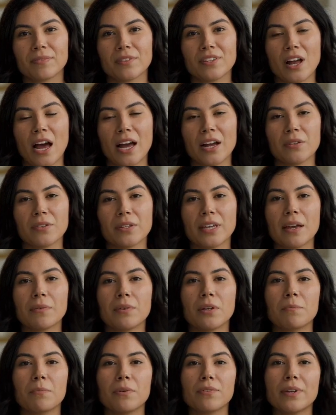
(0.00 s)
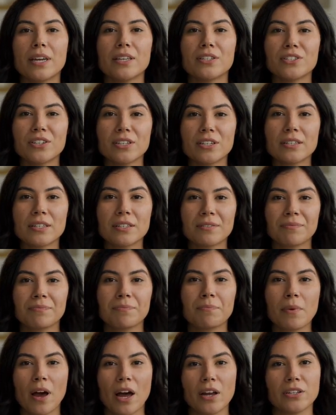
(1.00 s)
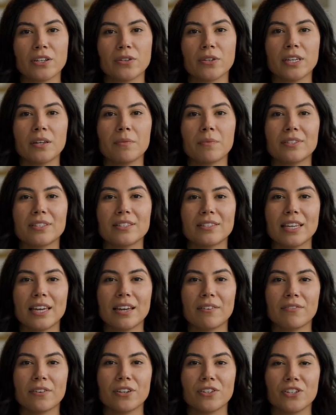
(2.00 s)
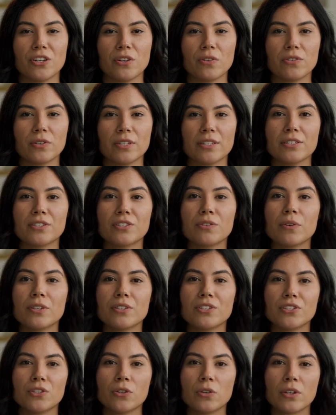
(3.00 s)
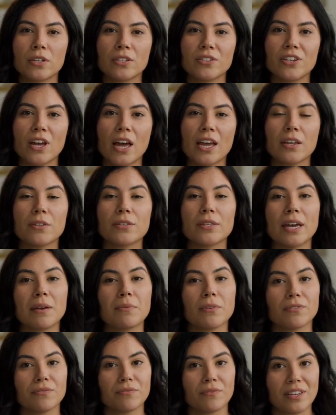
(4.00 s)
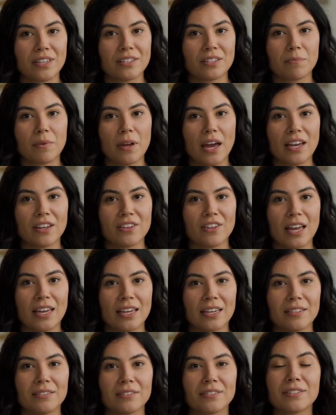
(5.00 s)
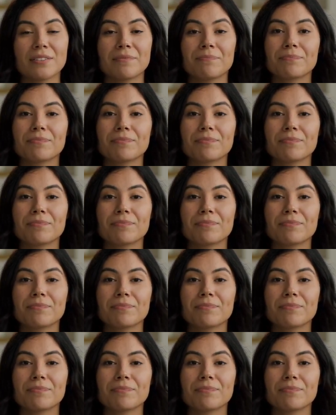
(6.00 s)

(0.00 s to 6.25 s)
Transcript: Child labor prevention, partnering with Save the Children to ensure child labor-free supply chains.